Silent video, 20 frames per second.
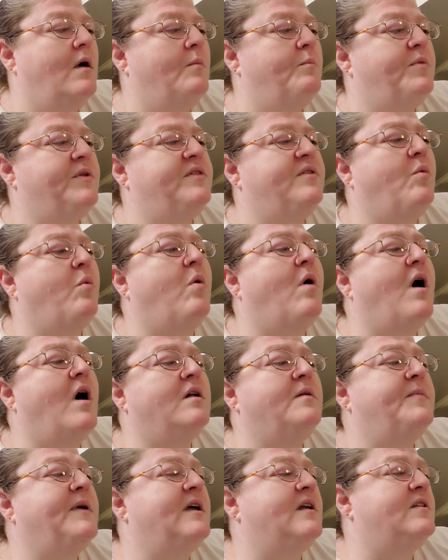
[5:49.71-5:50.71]
But the
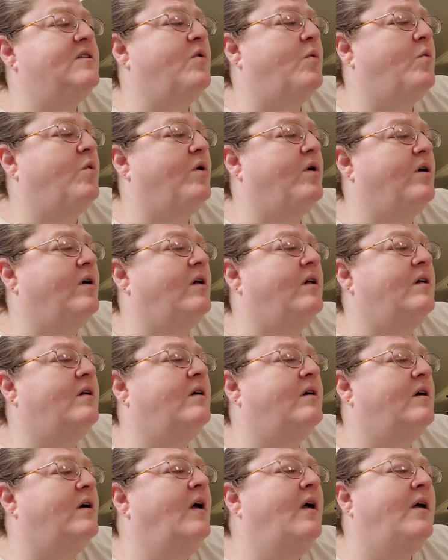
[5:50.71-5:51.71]
water began to whirl.
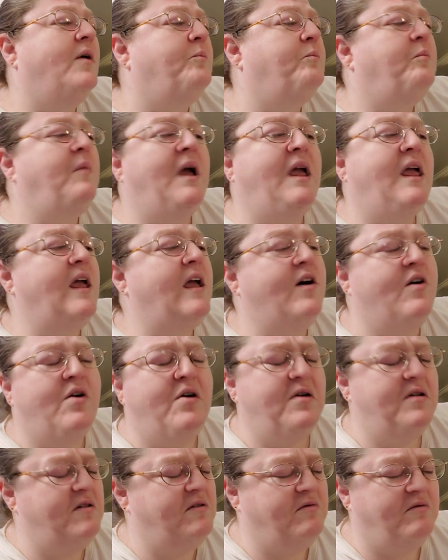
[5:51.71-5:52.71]
Mickey
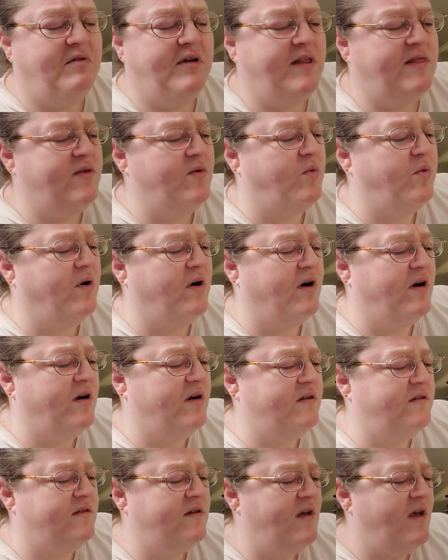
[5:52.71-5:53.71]
couldn't read the
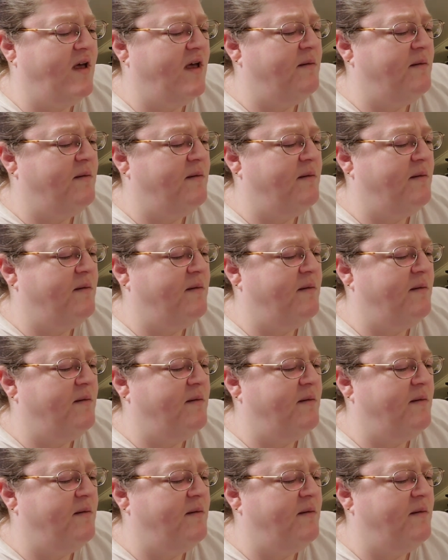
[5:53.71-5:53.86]
words.